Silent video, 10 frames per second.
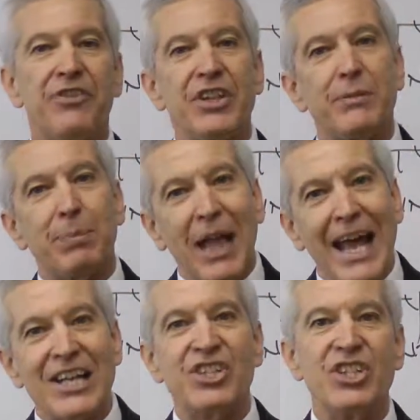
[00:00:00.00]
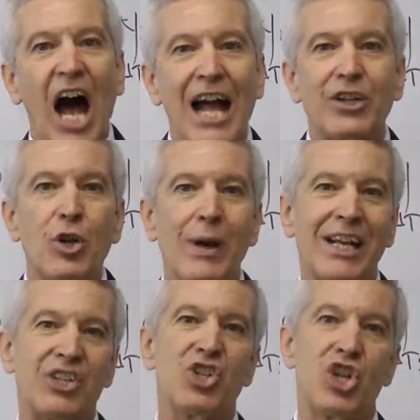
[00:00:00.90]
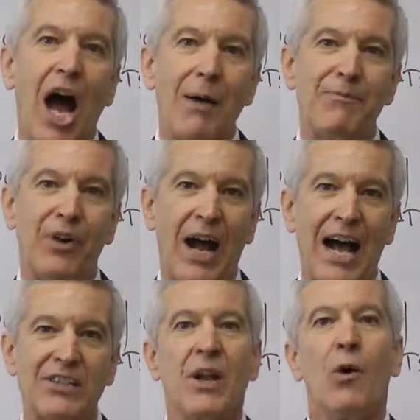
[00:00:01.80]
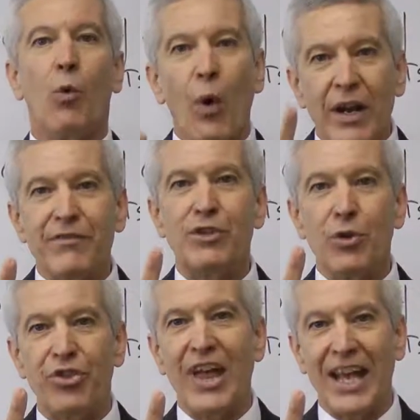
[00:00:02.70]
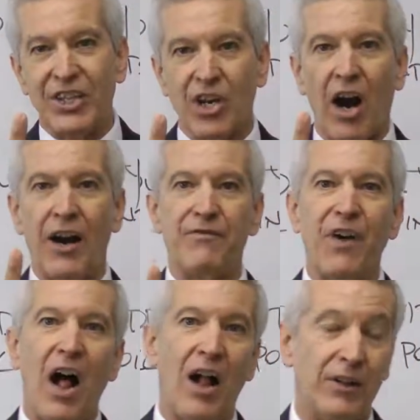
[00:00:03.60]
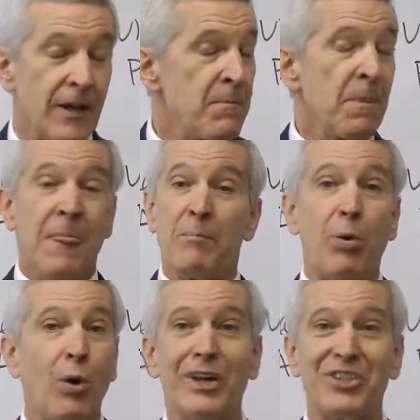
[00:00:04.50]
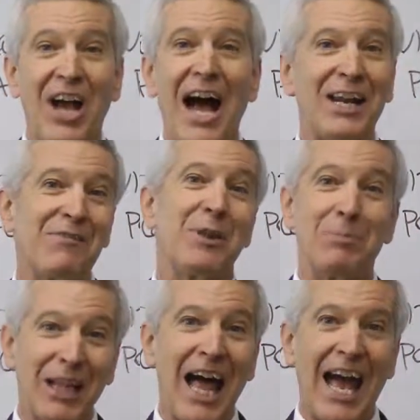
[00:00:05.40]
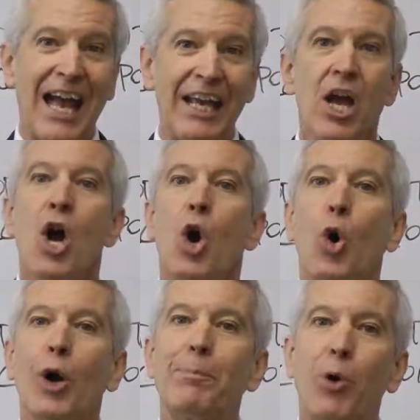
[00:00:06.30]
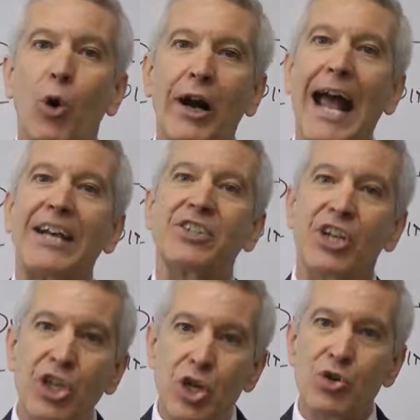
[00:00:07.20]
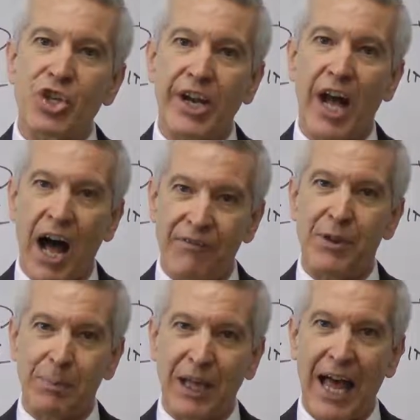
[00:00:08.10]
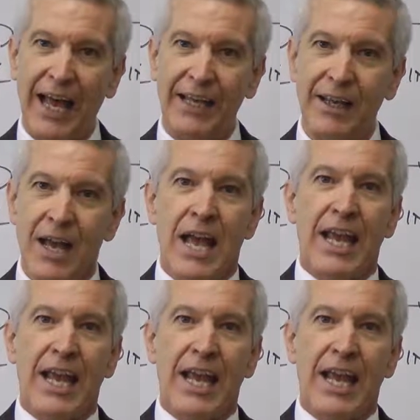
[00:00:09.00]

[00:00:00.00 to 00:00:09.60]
If the play is not doing its job for us, one of two things are at fault: poor design of the play or poor execution of the play.